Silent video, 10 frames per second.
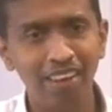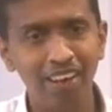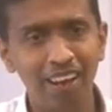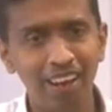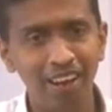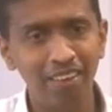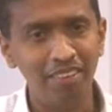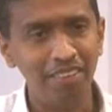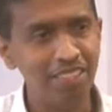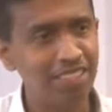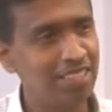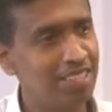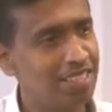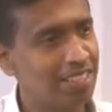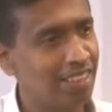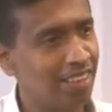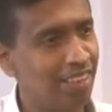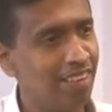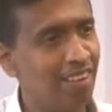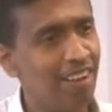and this is
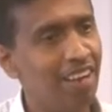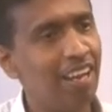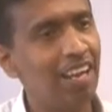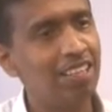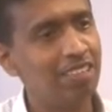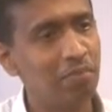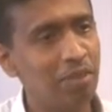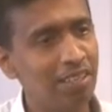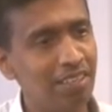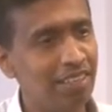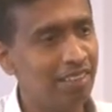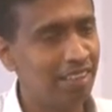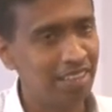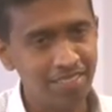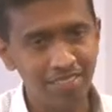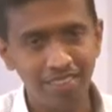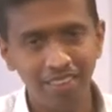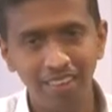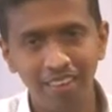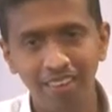Haley's NGT case,
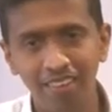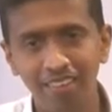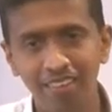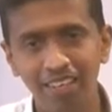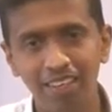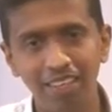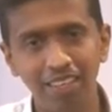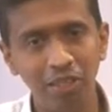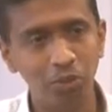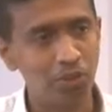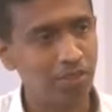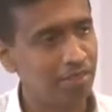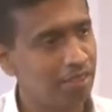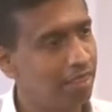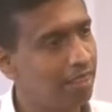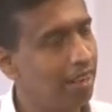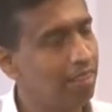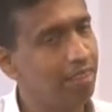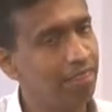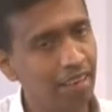right, in
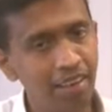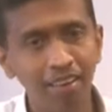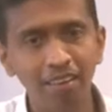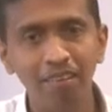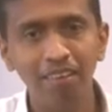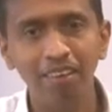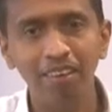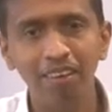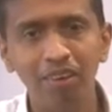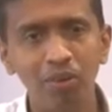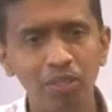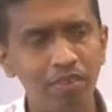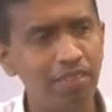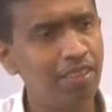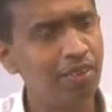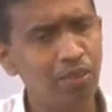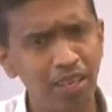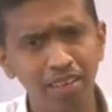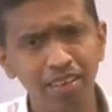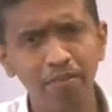2010 or 7 or 10.